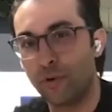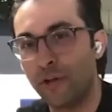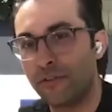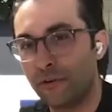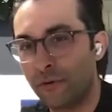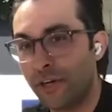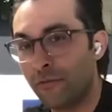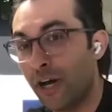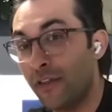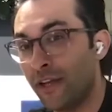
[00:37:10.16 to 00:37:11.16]
we both agreed,
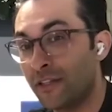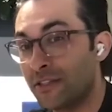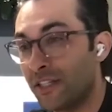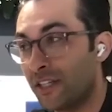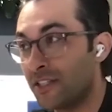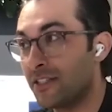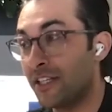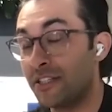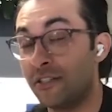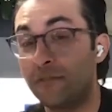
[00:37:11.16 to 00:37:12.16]
right, that it
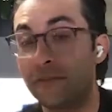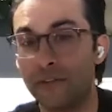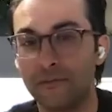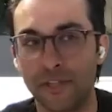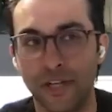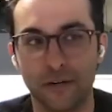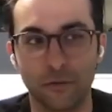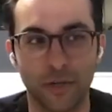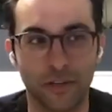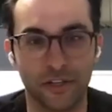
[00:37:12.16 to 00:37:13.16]
is different. You got to
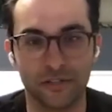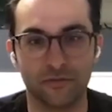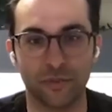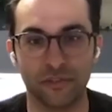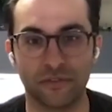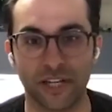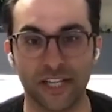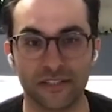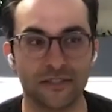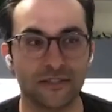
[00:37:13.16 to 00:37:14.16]
look at things from a different
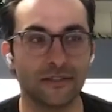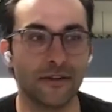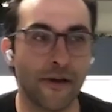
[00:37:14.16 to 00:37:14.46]
lens.